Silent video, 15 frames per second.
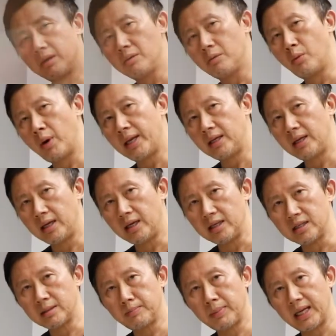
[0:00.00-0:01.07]
when it
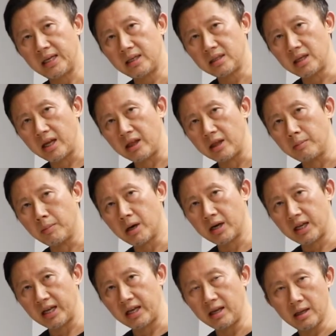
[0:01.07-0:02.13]
is placed in the
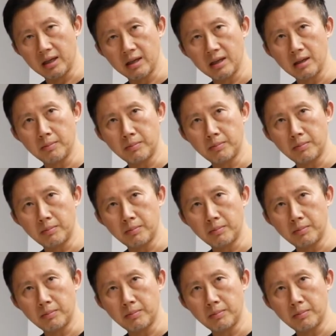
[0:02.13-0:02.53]
body, the